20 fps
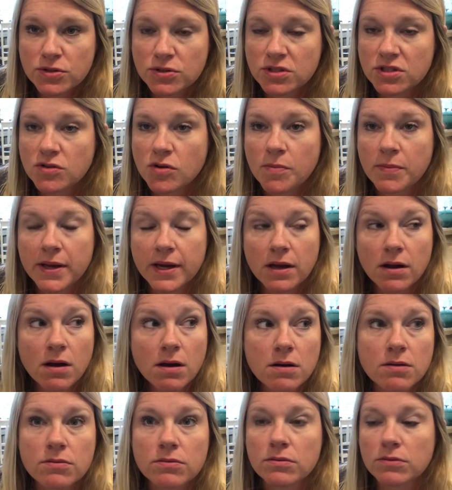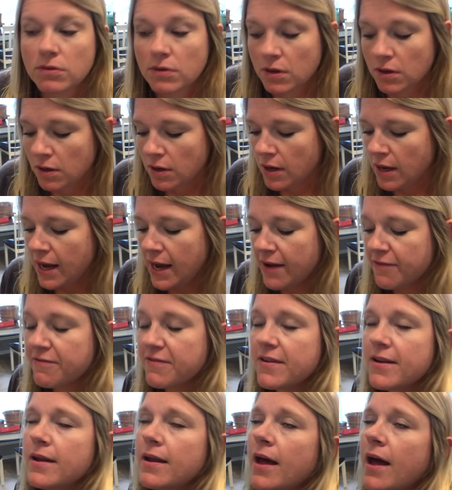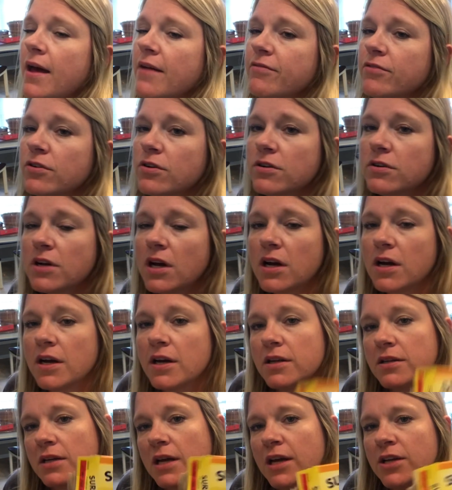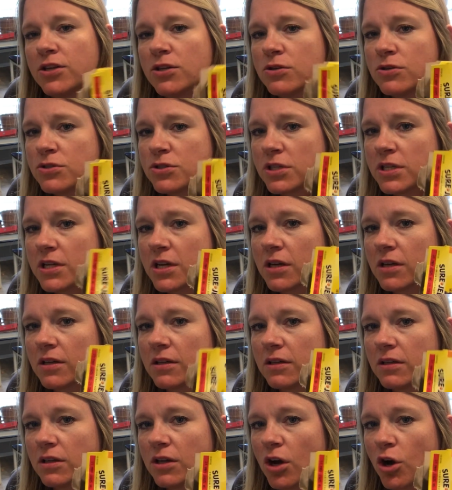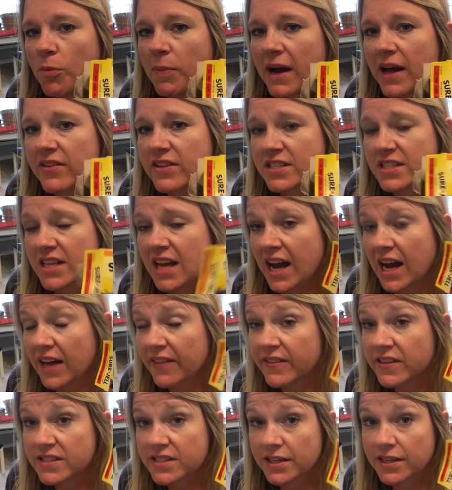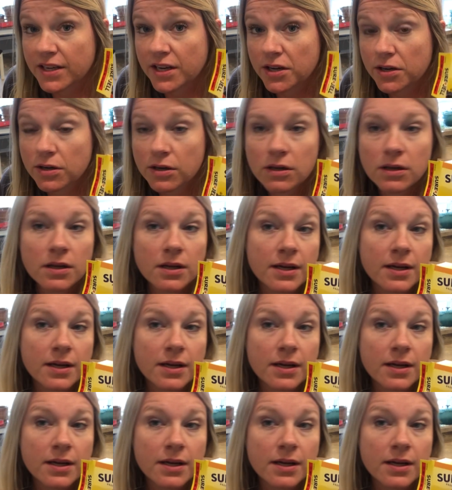So I'm like, oh, I usually go by this guide that's in here